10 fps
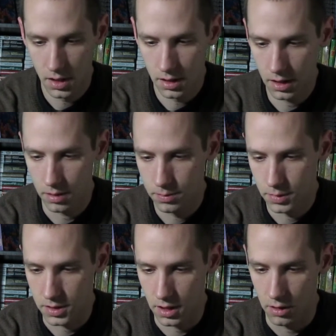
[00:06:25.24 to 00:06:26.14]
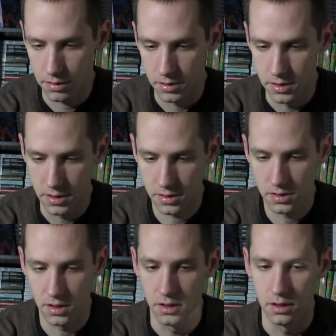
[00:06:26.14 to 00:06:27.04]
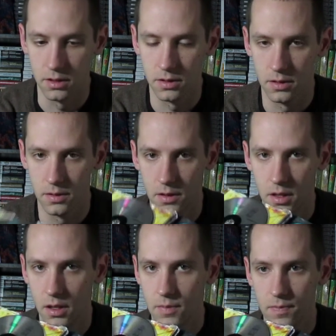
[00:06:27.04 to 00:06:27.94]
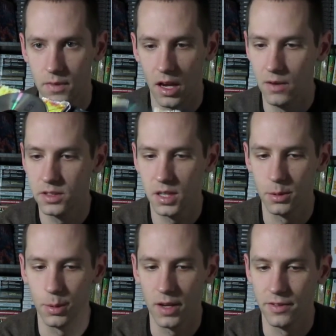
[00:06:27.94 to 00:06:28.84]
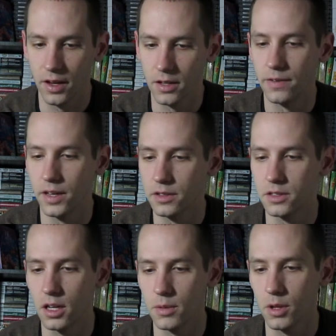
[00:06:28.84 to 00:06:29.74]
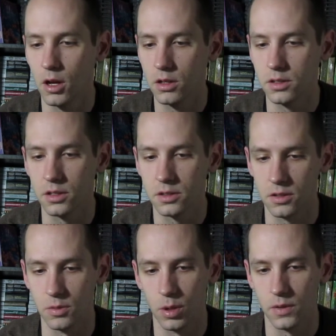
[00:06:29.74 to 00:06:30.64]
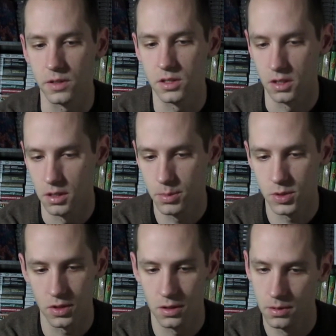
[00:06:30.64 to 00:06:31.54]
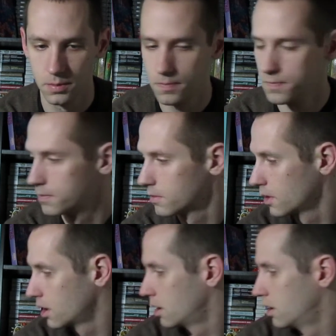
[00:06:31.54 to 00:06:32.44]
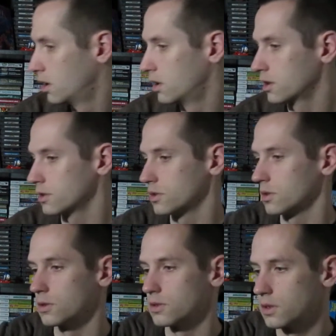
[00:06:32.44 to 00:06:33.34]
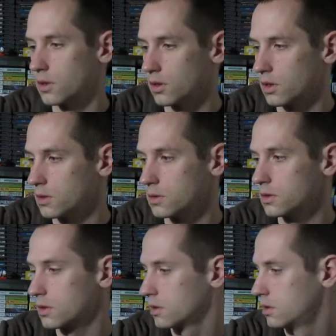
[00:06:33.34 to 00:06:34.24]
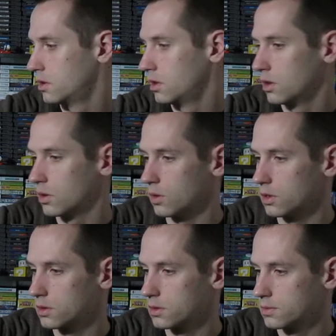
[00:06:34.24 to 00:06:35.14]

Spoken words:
Yeah, it's got all 3 discs, and every time you buy a Final Fantasy game, all the discs are in perfect shape, so... Because they're always adult owned, or...